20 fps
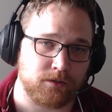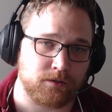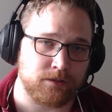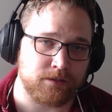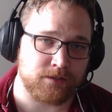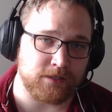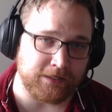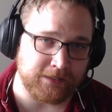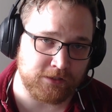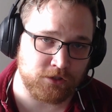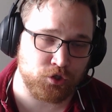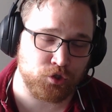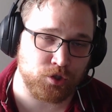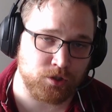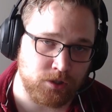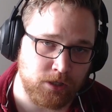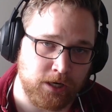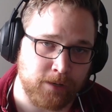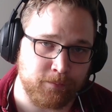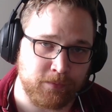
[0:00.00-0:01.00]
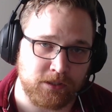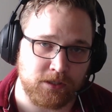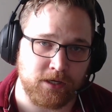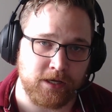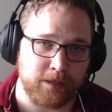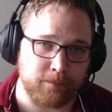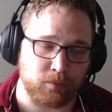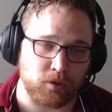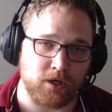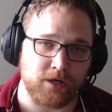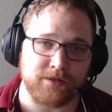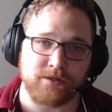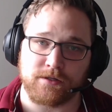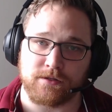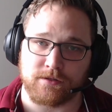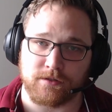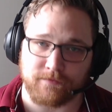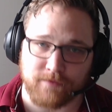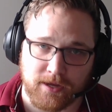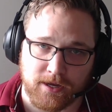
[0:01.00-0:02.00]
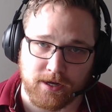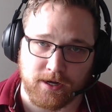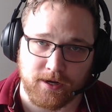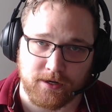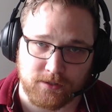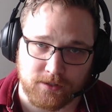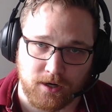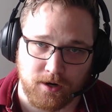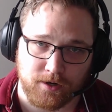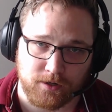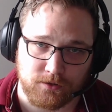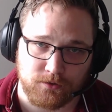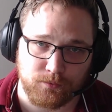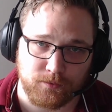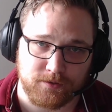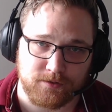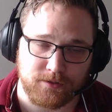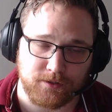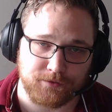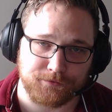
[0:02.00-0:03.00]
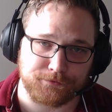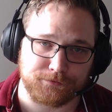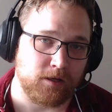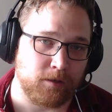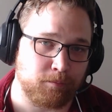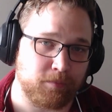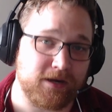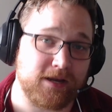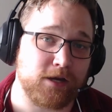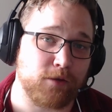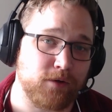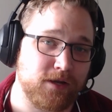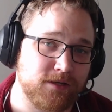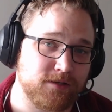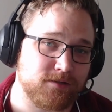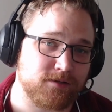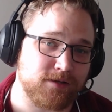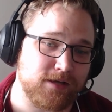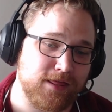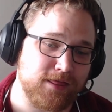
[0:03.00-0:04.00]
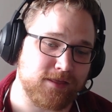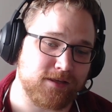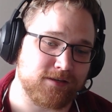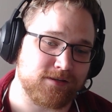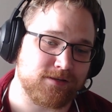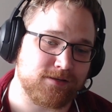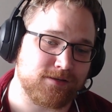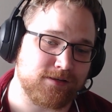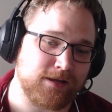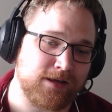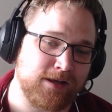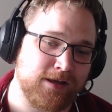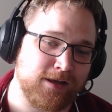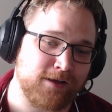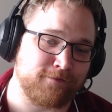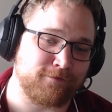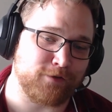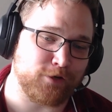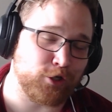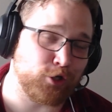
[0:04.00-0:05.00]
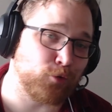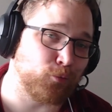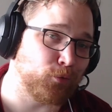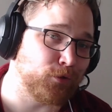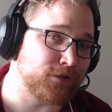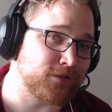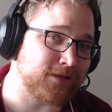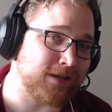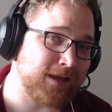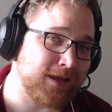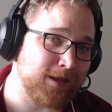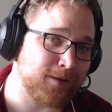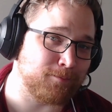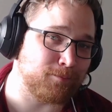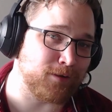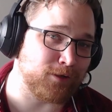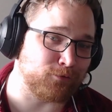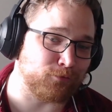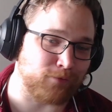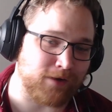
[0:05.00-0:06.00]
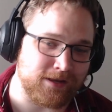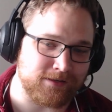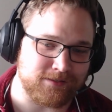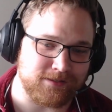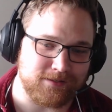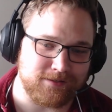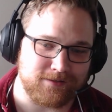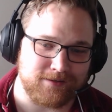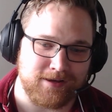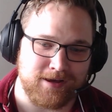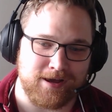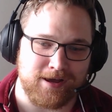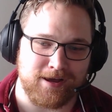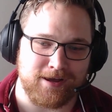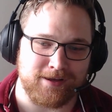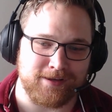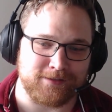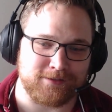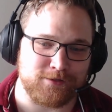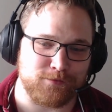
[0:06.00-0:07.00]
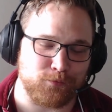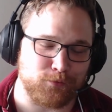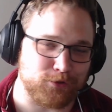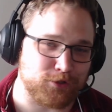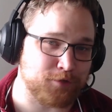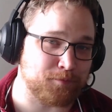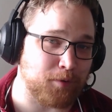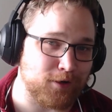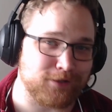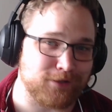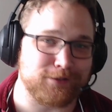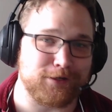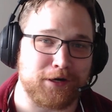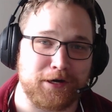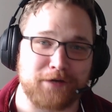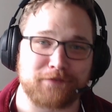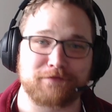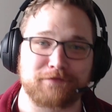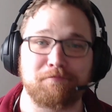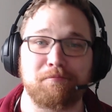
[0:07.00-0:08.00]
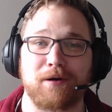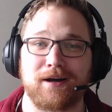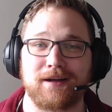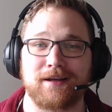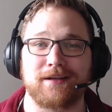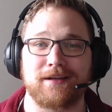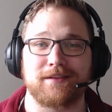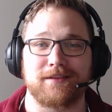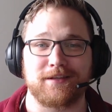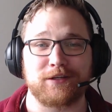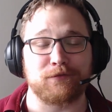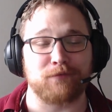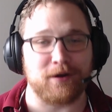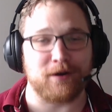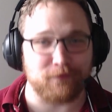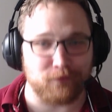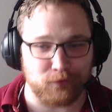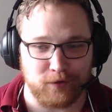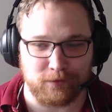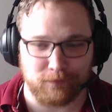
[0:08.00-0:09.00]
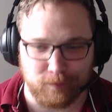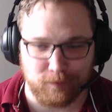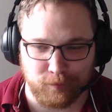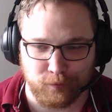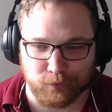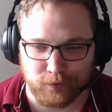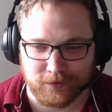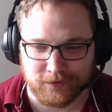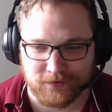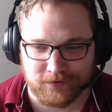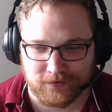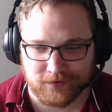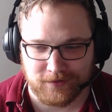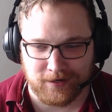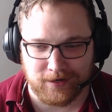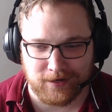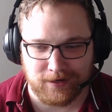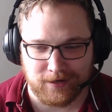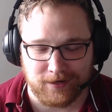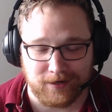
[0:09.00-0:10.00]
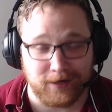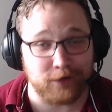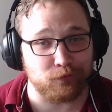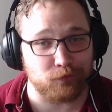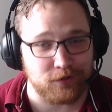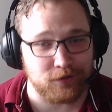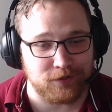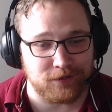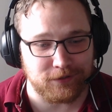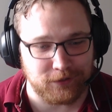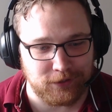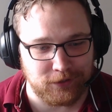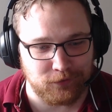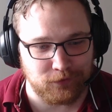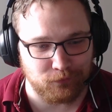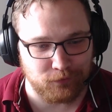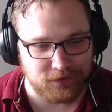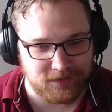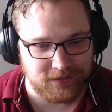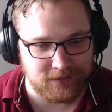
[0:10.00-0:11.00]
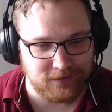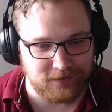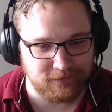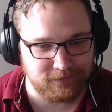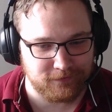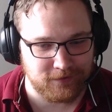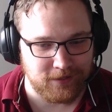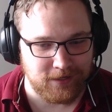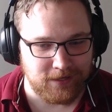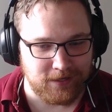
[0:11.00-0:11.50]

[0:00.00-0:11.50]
Science should not be a process of AI talking to itself. But anyways, this video was a bit ranty. It was sparked off by the referee report I recently received.